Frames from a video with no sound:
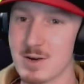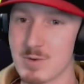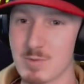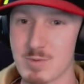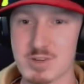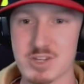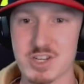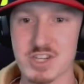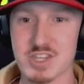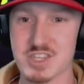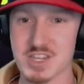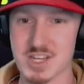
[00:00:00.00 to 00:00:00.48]

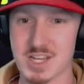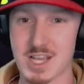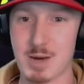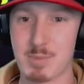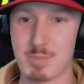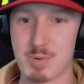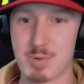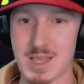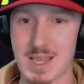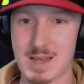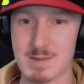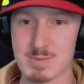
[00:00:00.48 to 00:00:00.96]
We're just a
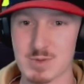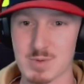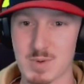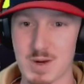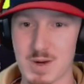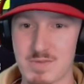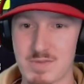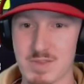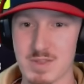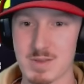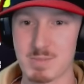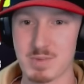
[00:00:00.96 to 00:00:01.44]
couple games
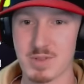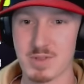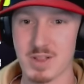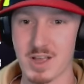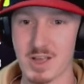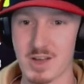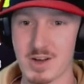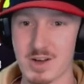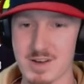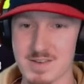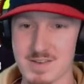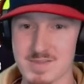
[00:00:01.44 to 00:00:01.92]
away from the
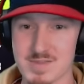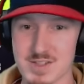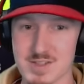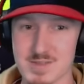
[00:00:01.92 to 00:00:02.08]
playoffs.